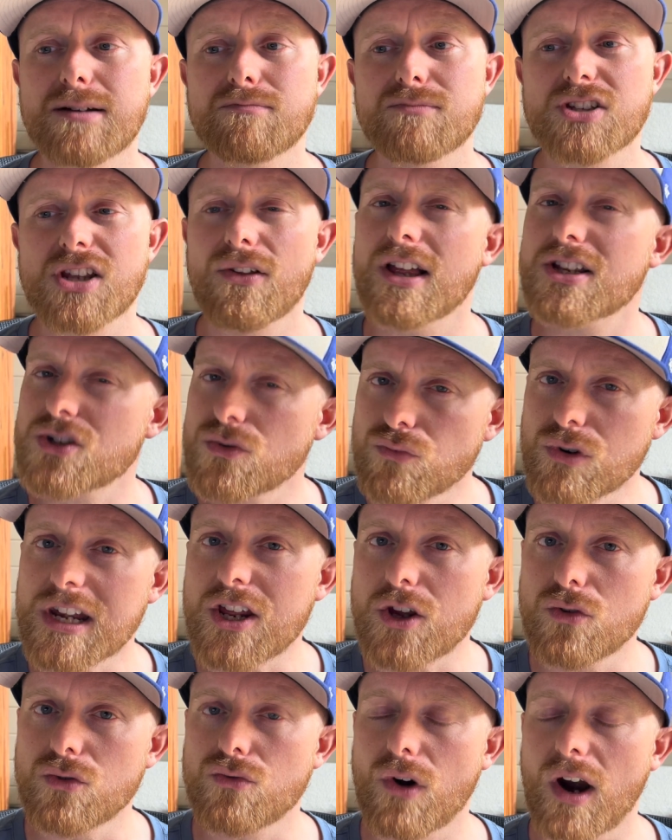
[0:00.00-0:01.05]
So that's a
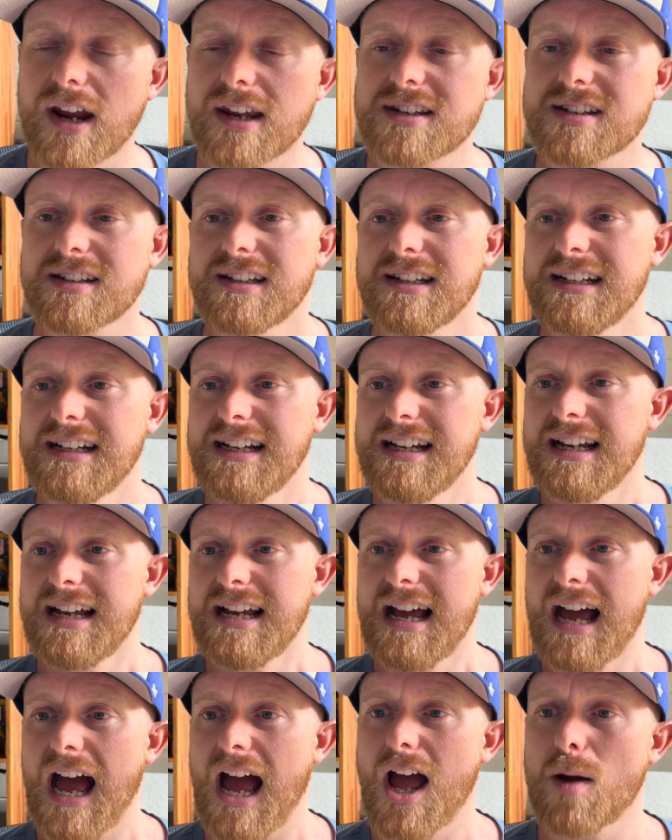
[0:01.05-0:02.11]
really good rate.
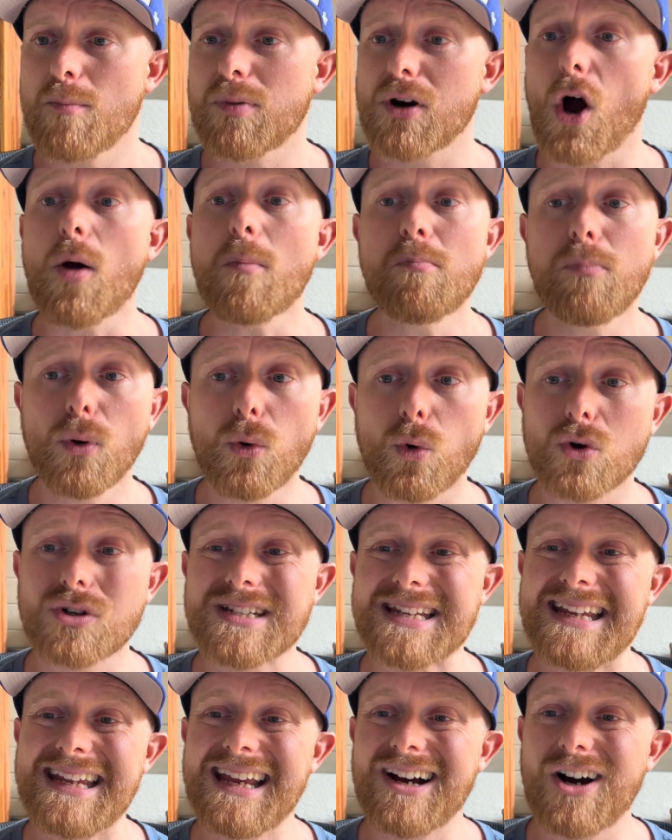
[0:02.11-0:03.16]
But I
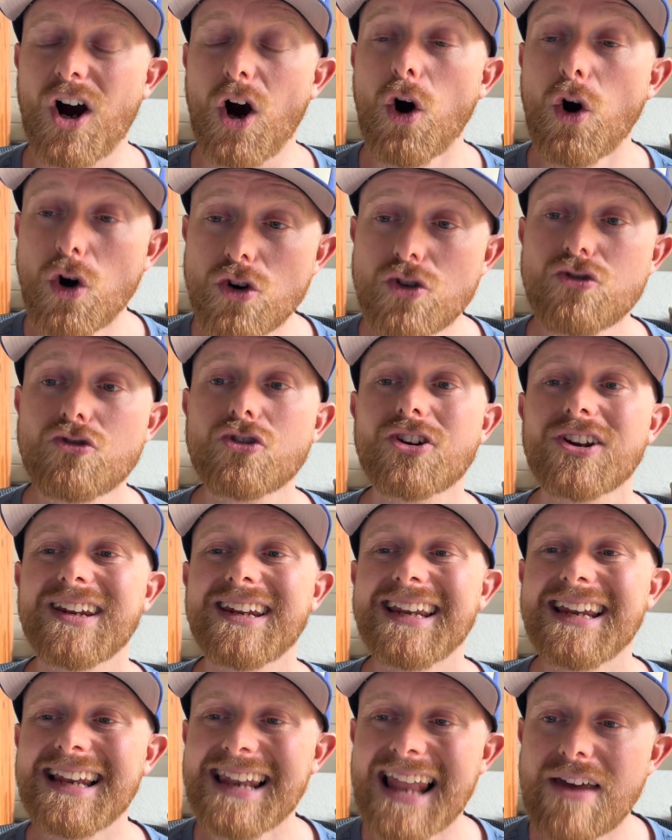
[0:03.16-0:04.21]
bought
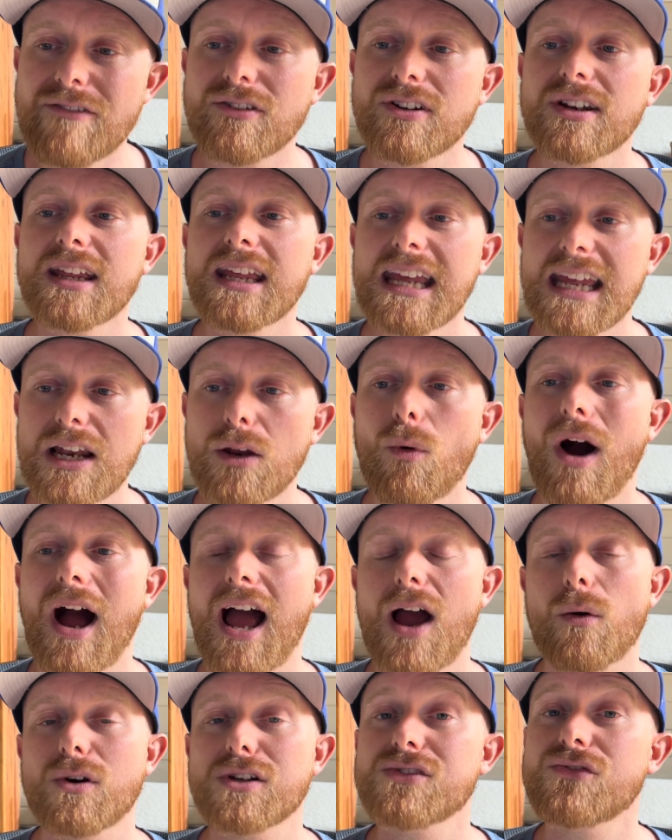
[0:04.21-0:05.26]
111 kilowatt
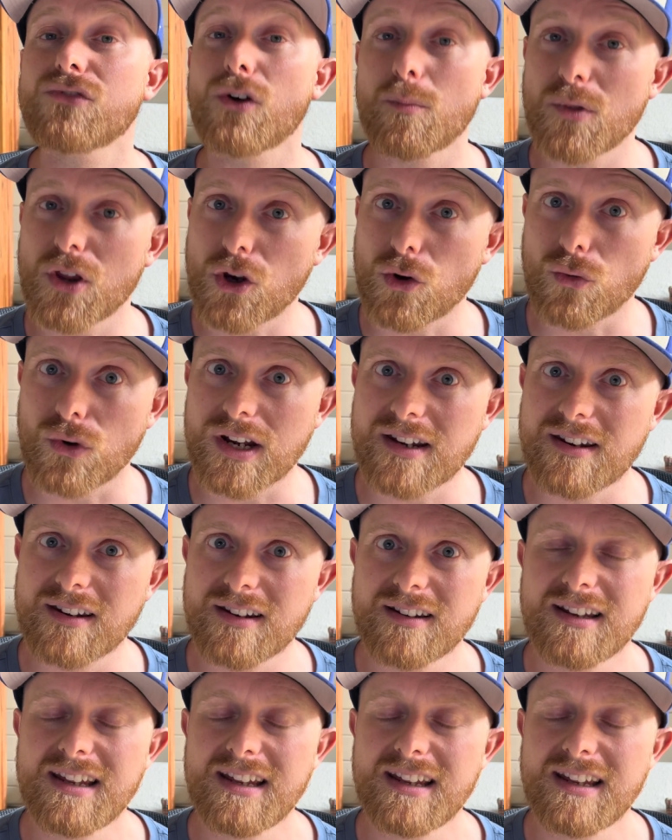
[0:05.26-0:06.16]
hours from the grid.